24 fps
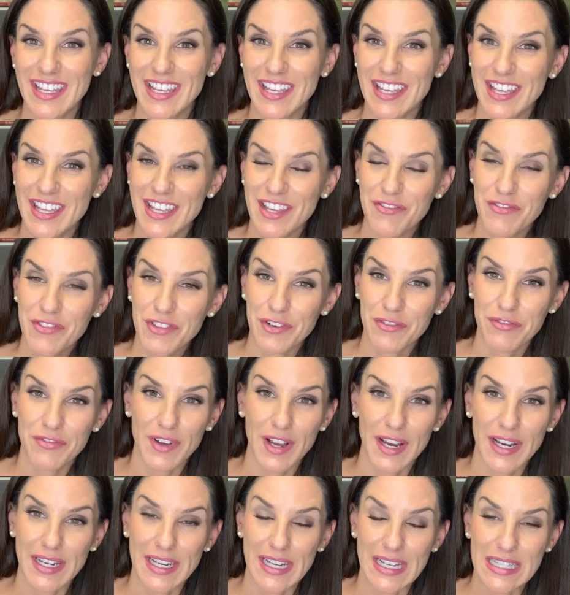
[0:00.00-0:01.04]
if they're
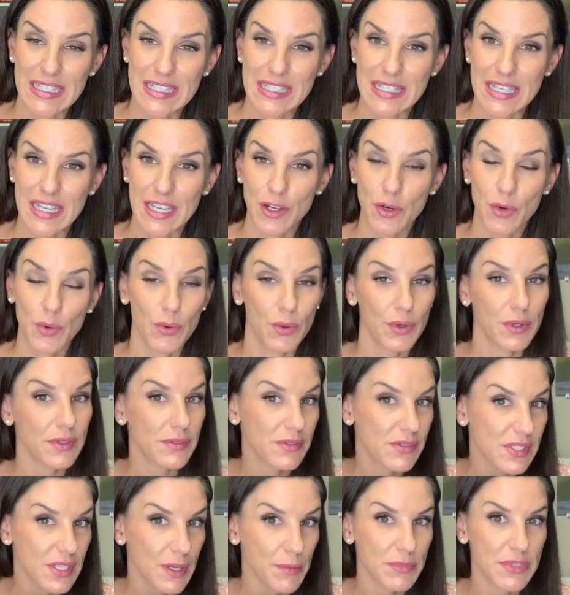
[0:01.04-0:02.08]
financing or
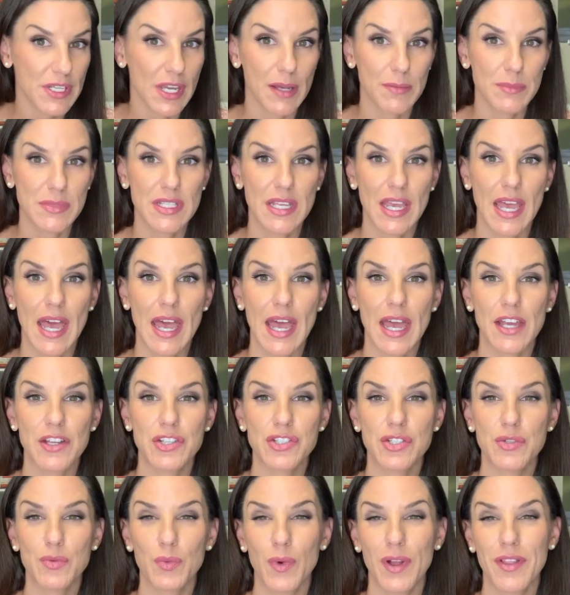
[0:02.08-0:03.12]
sometimes
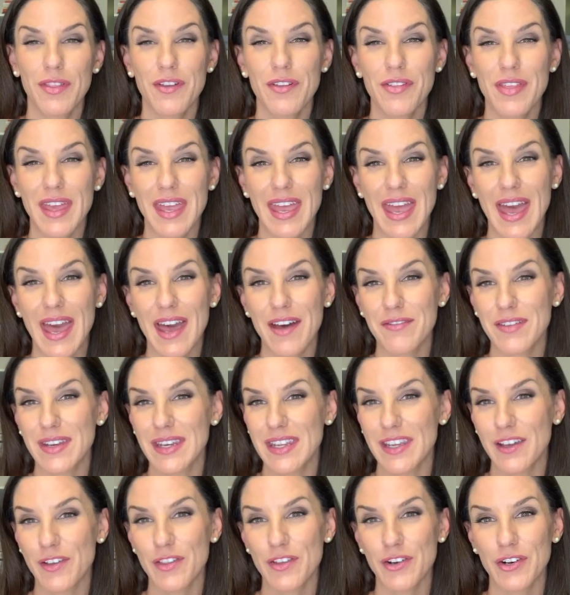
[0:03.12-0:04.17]
cash, whether they have
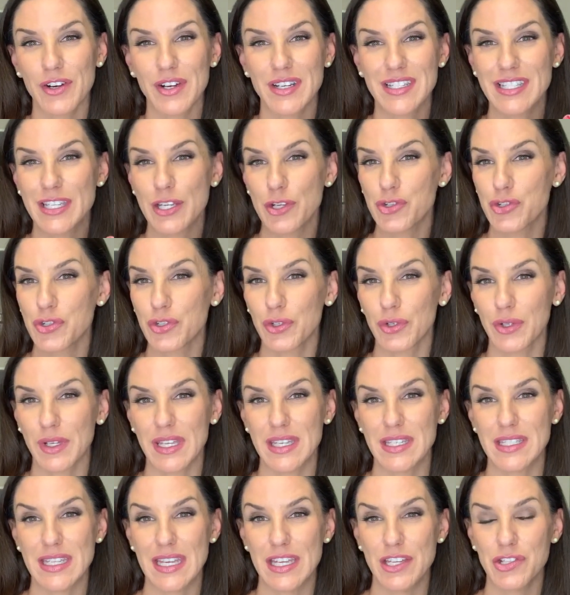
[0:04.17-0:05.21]
any other additional
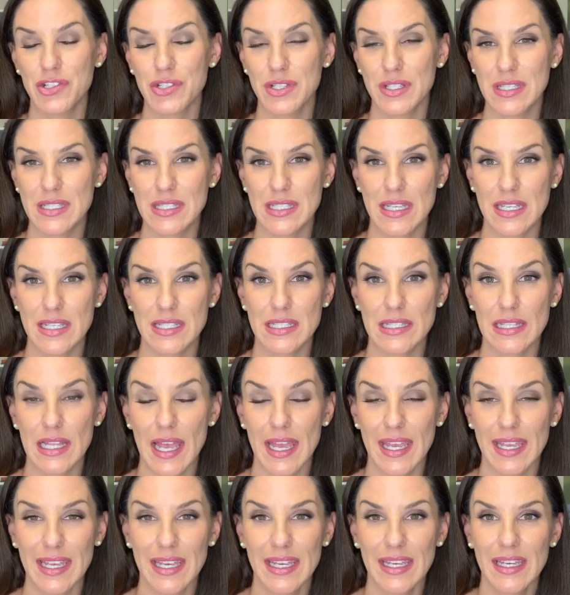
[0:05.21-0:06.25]
contingencies,
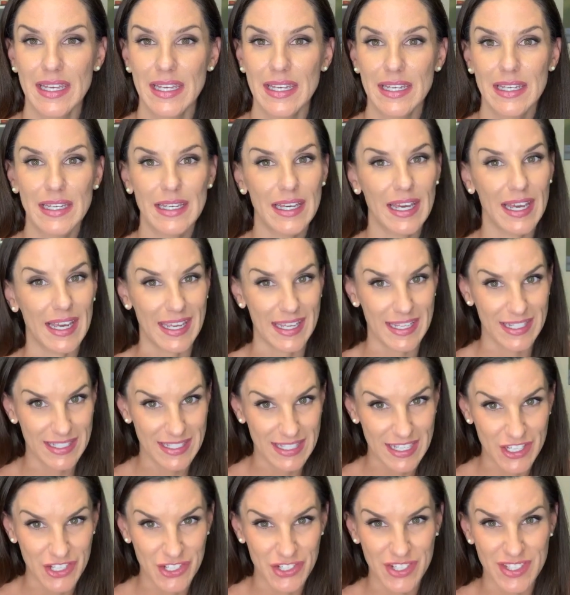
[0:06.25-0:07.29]
like a
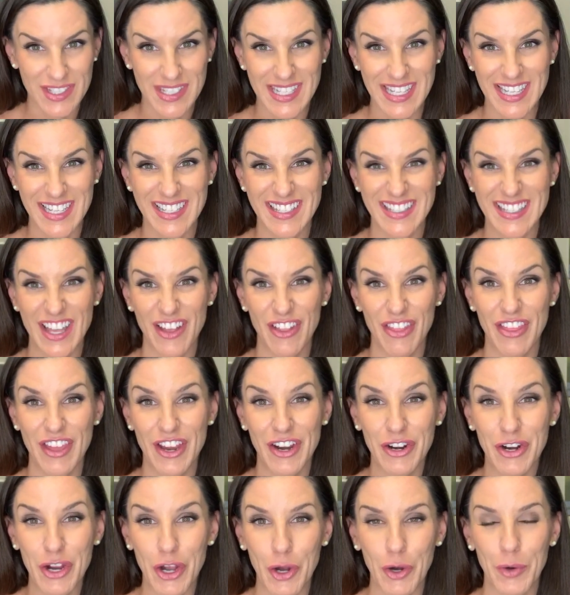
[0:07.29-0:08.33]
contingency to sell
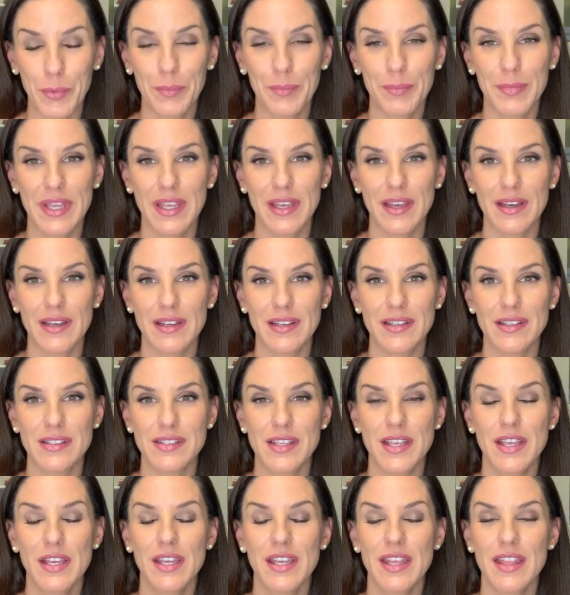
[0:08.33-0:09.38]
their home,
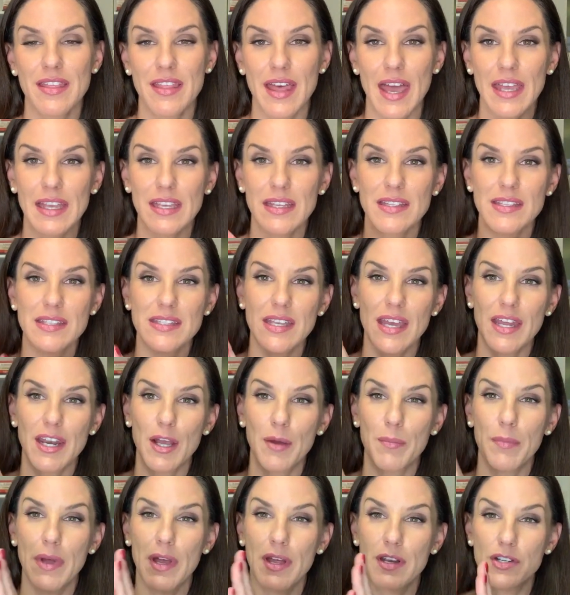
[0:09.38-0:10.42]
because that can set
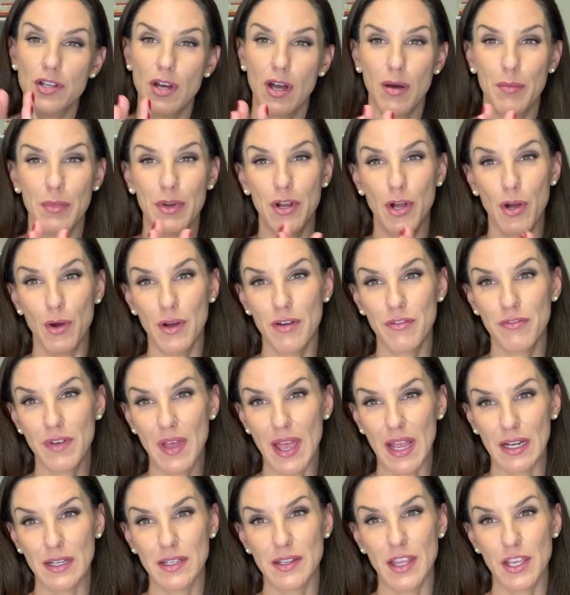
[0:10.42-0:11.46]
up a domino
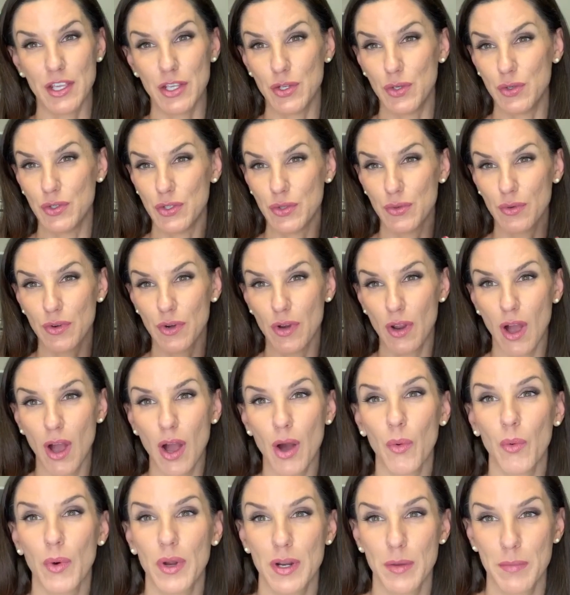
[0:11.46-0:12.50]
effect that you do
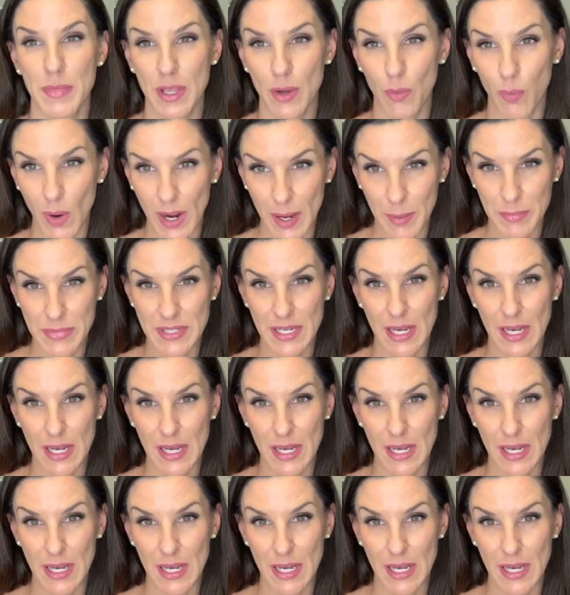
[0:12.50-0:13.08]
not want to be wiped